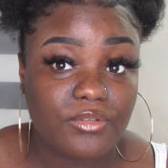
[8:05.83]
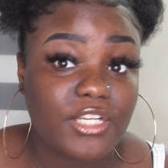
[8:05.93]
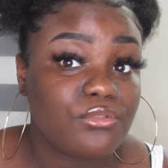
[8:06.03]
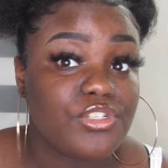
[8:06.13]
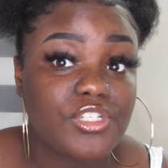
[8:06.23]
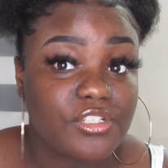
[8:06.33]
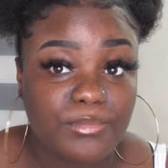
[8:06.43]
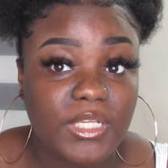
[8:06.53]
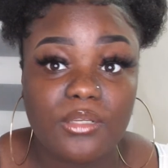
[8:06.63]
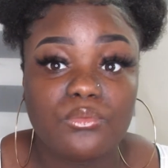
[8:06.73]
Like, you shouldn't
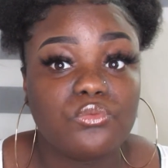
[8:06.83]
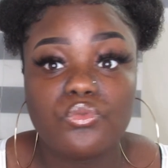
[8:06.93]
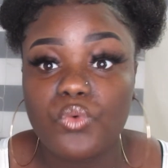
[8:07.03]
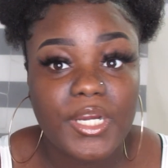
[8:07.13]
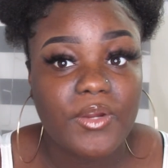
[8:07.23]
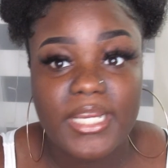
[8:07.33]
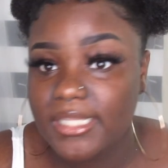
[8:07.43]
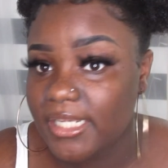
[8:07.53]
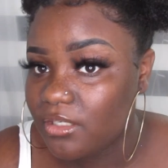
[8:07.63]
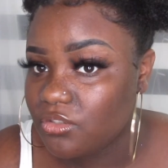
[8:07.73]
be wearing
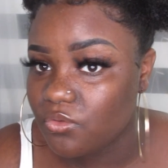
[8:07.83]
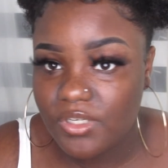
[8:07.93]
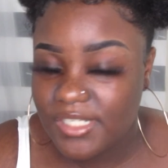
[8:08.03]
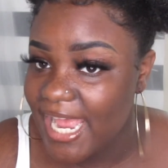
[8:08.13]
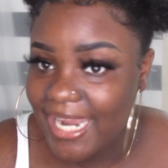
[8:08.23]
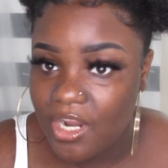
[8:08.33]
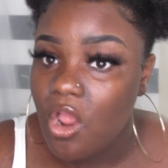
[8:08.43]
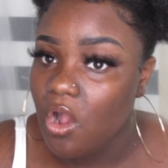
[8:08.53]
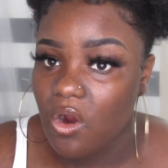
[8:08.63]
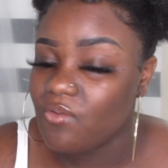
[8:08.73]
lace or satin
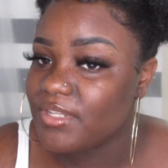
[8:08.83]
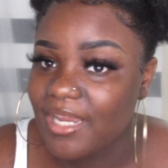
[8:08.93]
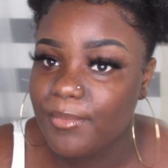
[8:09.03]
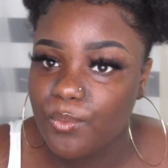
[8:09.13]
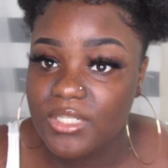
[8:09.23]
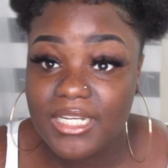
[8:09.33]
all the time anyways.